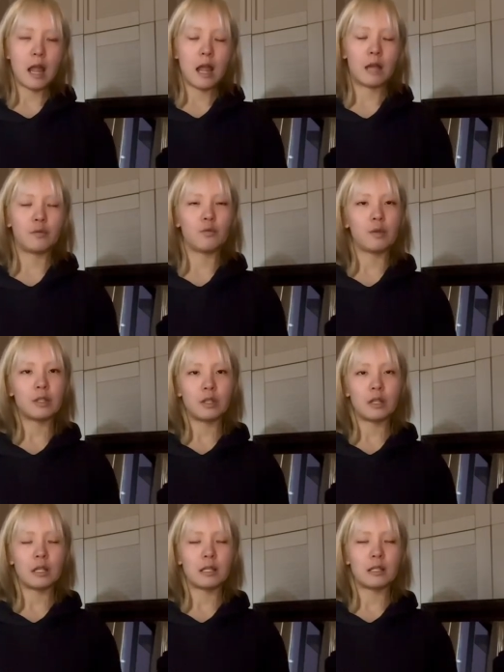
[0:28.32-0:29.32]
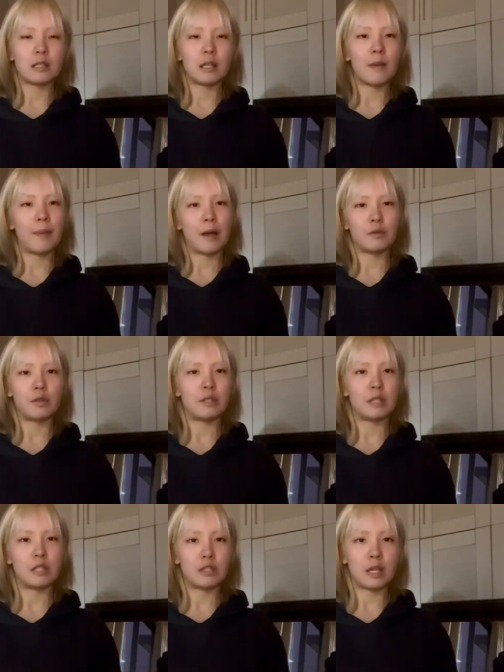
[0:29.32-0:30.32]
and which is about to
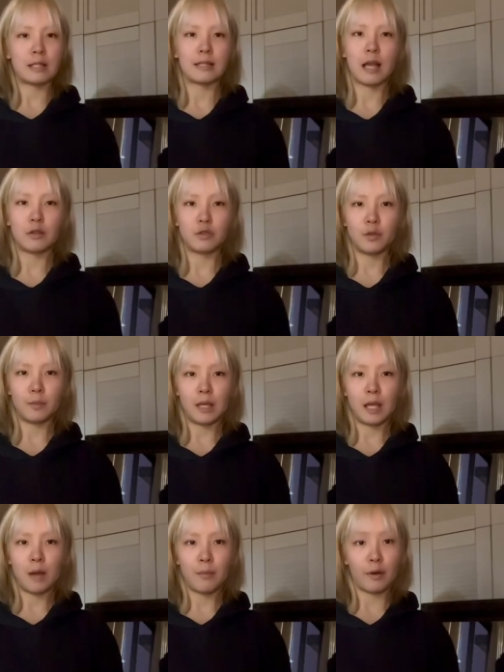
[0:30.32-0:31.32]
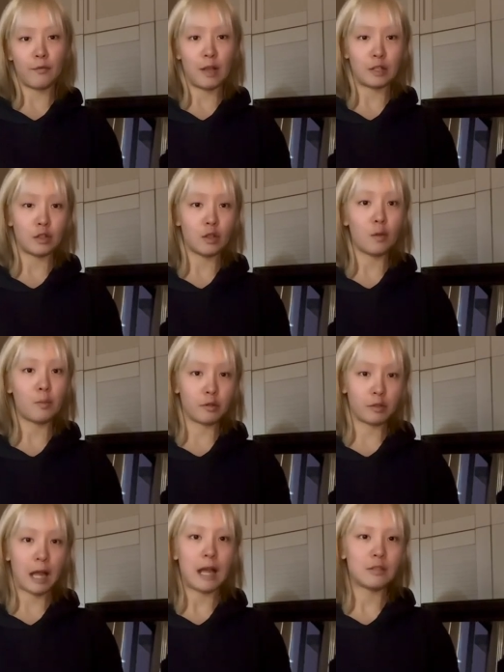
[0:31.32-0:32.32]
teach us how to be a professional
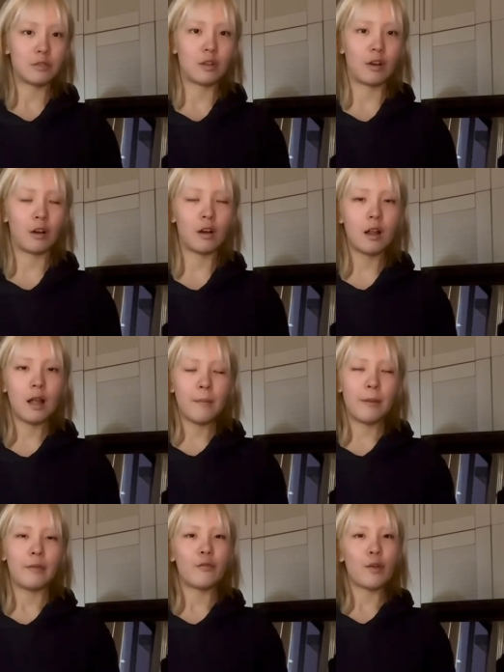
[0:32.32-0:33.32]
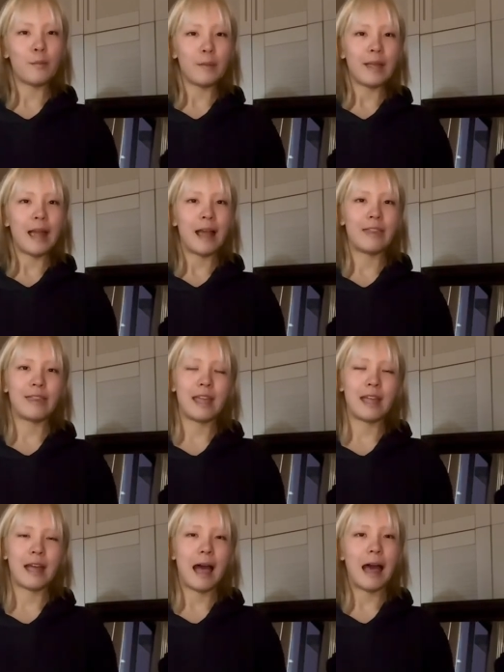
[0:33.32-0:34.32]
broadcaster. But for me, I
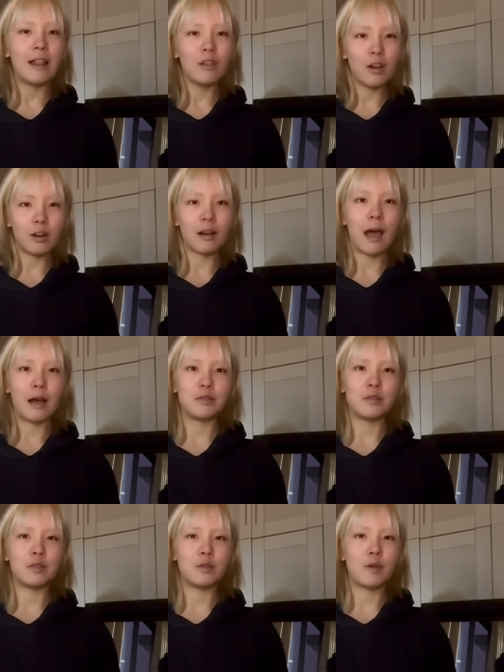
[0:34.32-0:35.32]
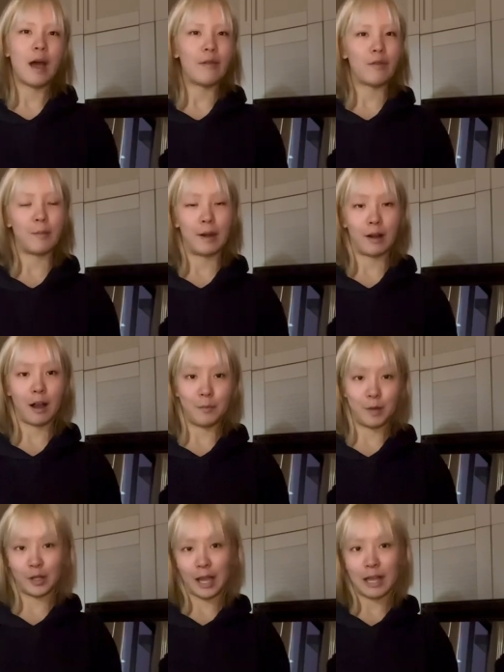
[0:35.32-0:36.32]
think I learned how to have a better
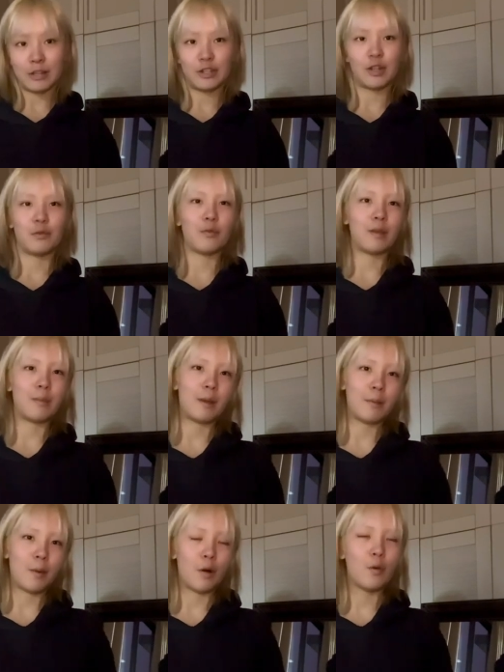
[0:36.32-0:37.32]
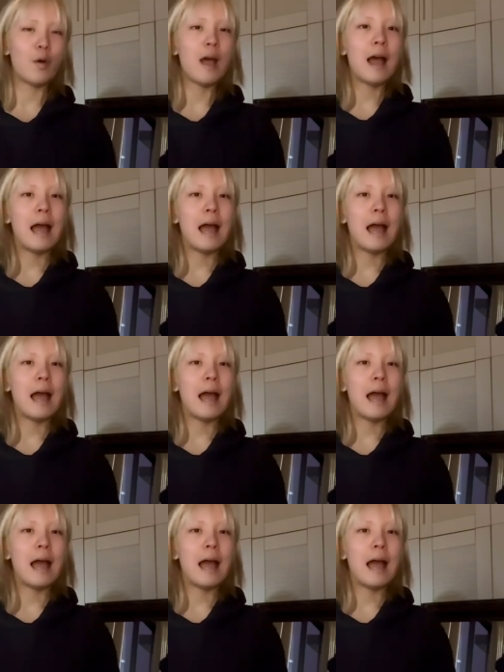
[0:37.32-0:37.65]
communication with people.